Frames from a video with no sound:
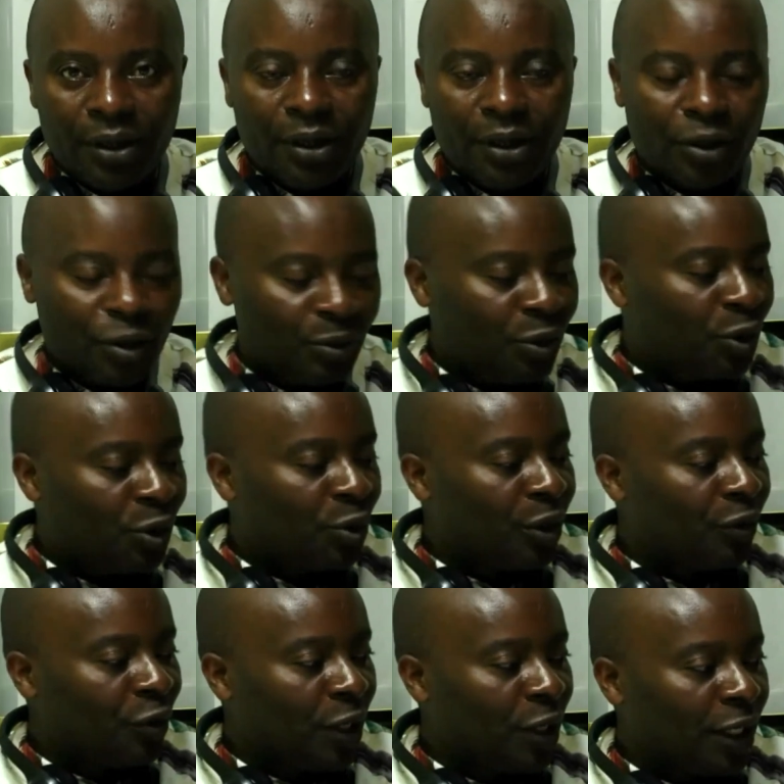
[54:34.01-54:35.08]
So I'm going to
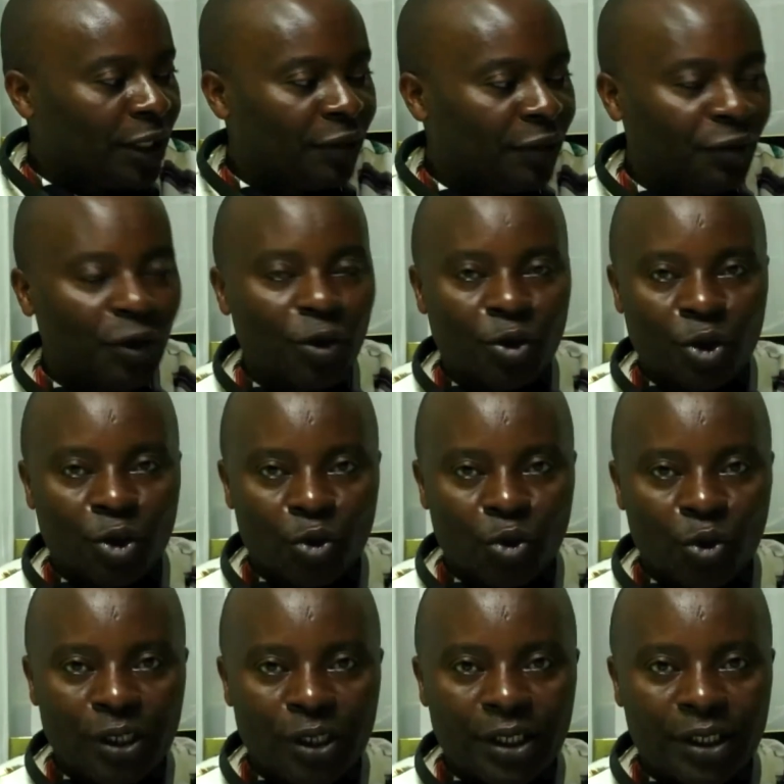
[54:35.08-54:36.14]
give you like the videos you should
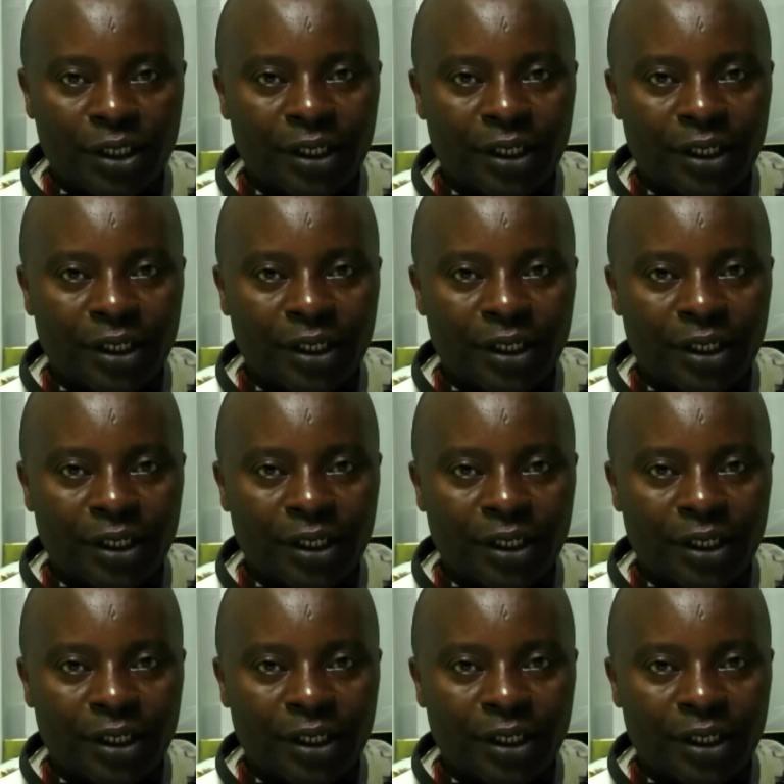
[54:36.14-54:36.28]
watch.